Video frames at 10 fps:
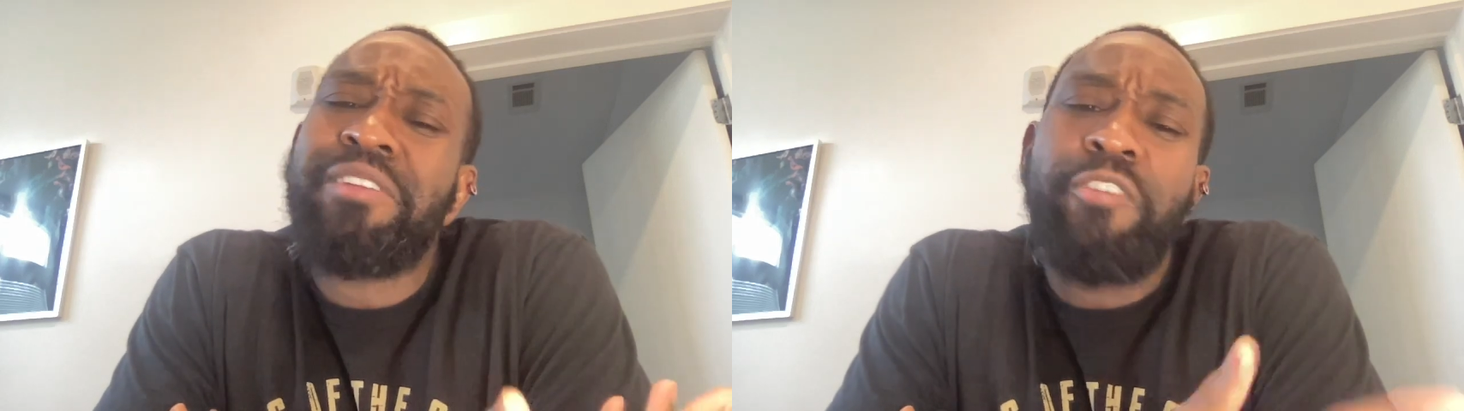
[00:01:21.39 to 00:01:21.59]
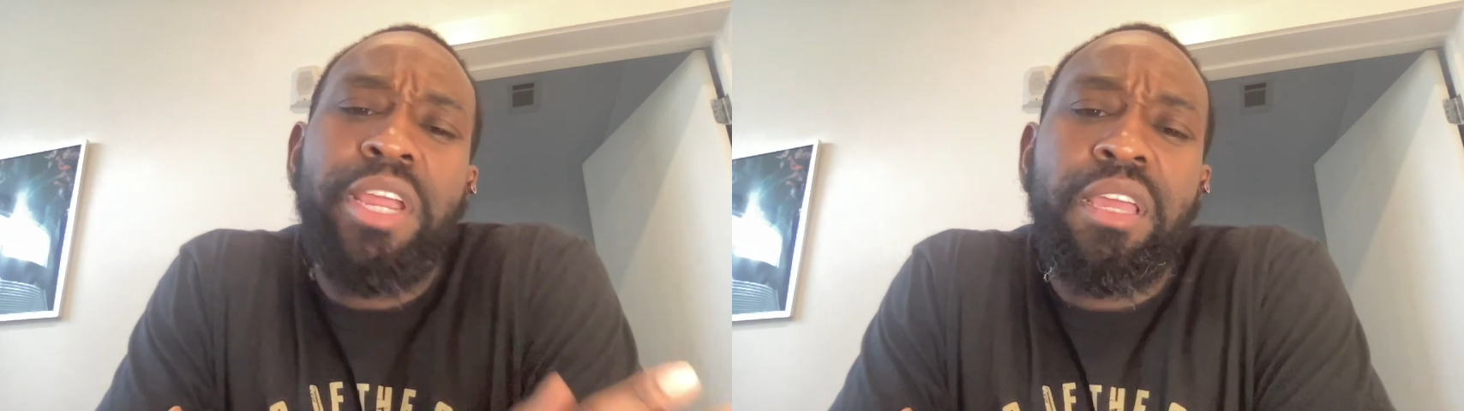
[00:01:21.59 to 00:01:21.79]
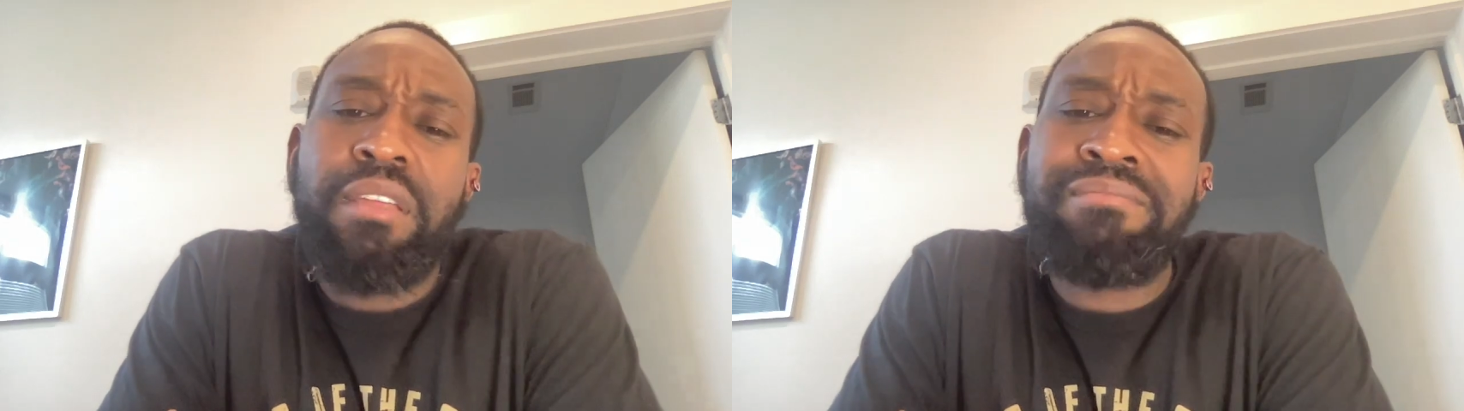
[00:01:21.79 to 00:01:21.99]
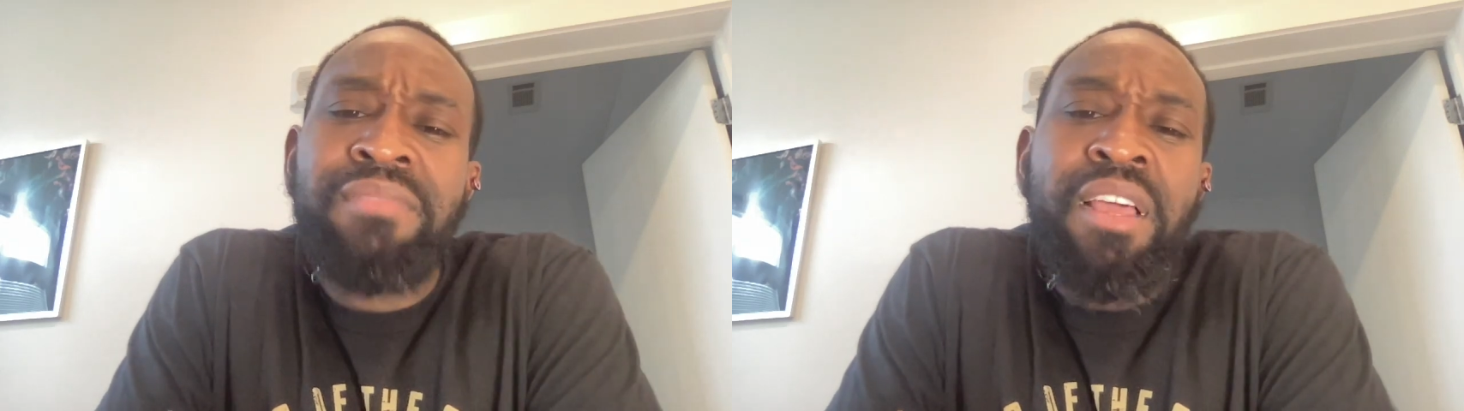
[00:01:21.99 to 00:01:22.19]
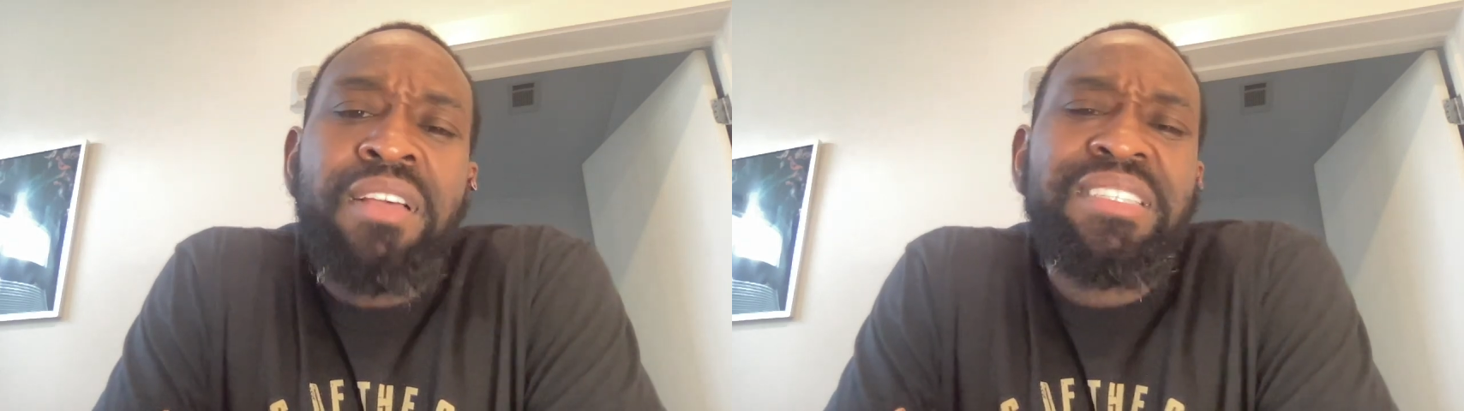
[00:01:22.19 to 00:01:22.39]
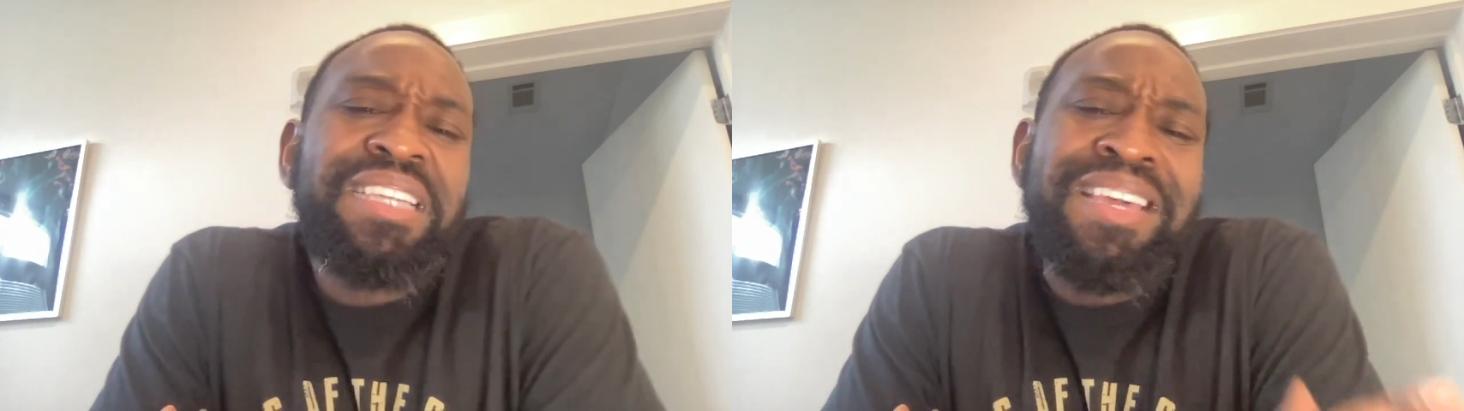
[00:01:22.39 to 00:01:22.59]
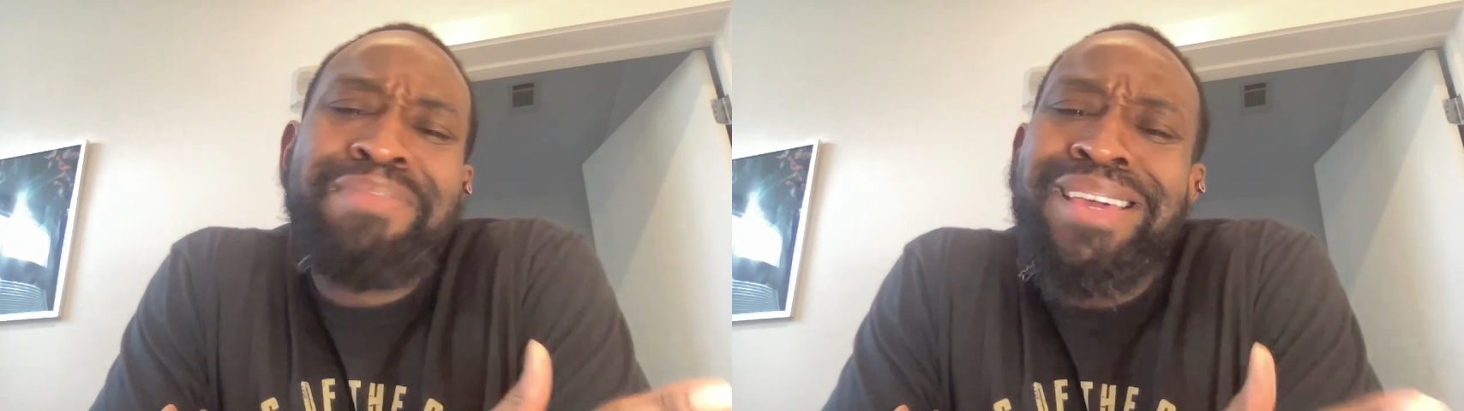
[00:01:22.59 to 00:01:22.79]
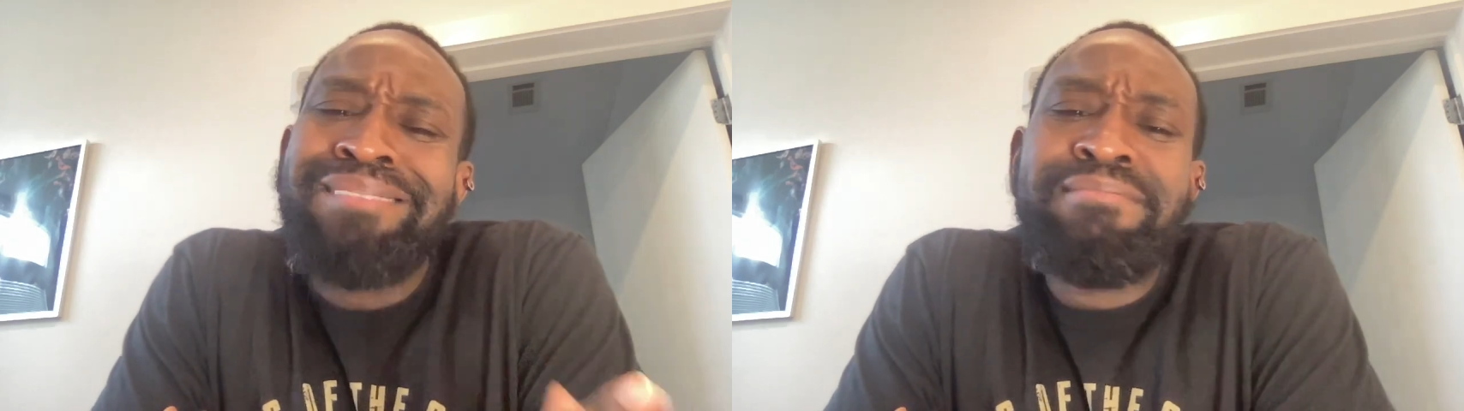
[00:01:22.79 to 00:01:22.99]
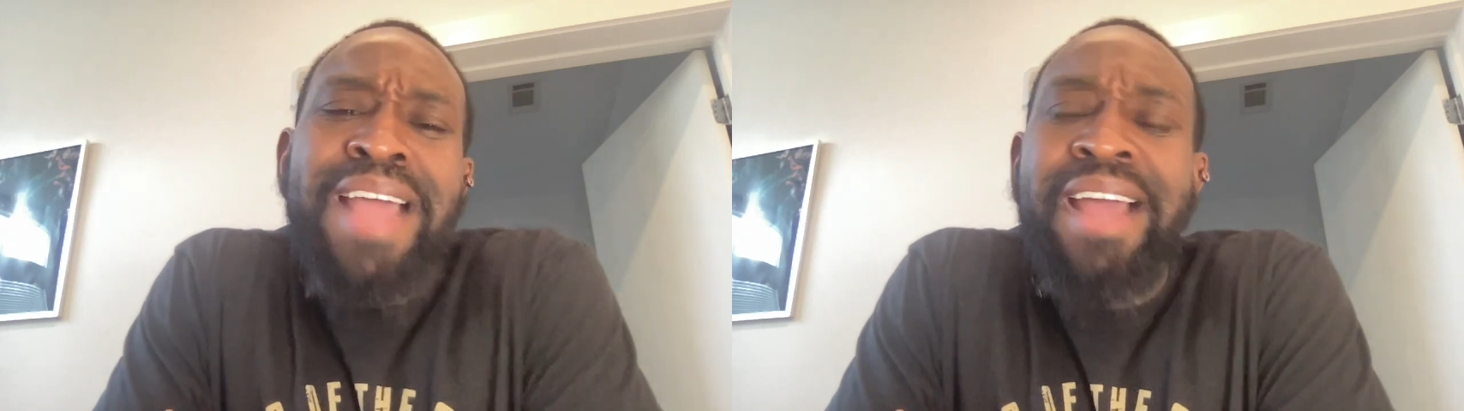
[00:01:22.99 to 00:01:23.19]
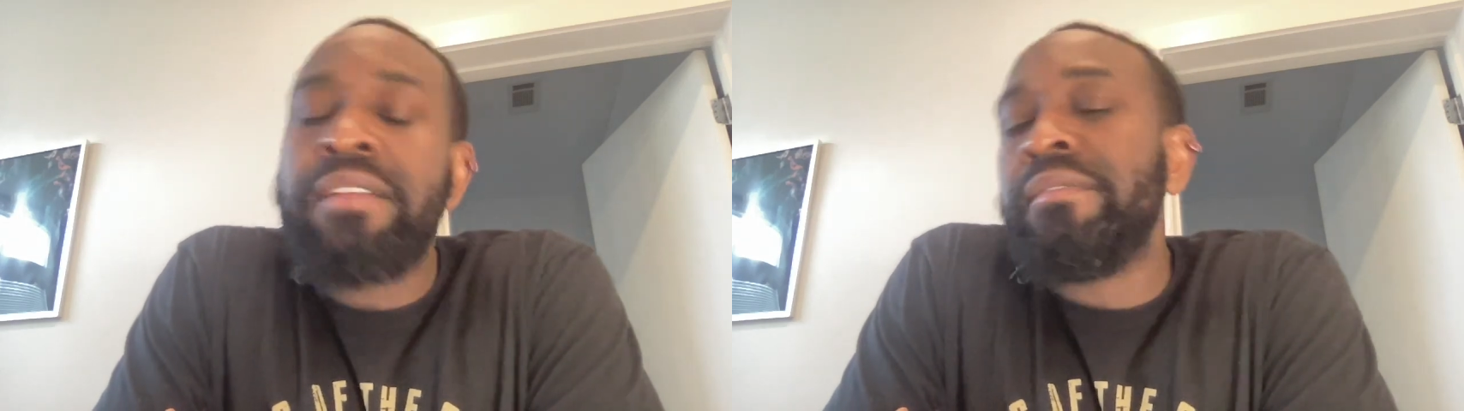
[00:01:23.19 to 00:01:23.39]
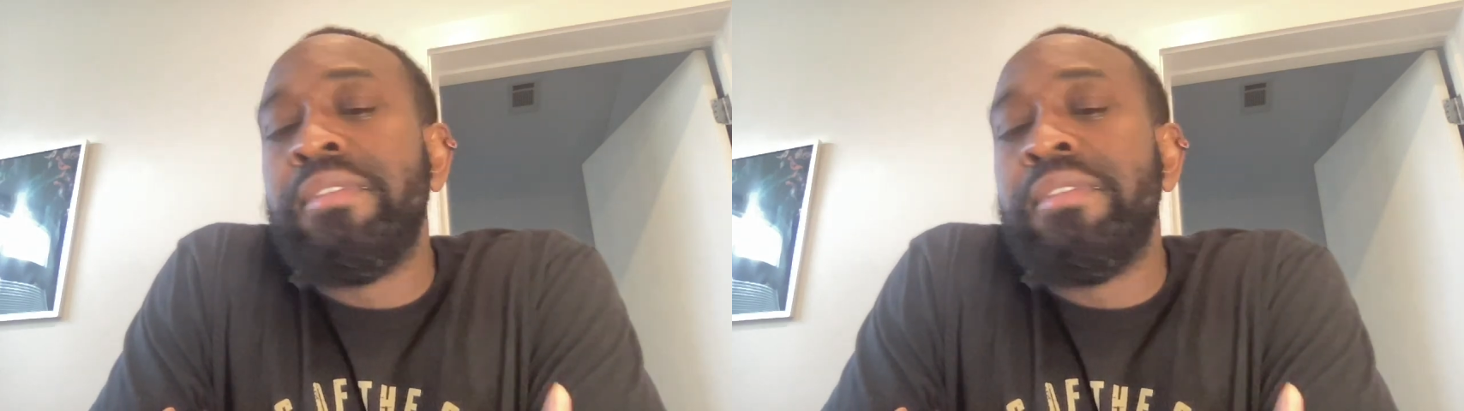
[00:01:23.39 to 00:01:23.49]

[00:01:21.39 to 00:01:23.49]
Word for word: of reading, skimming, not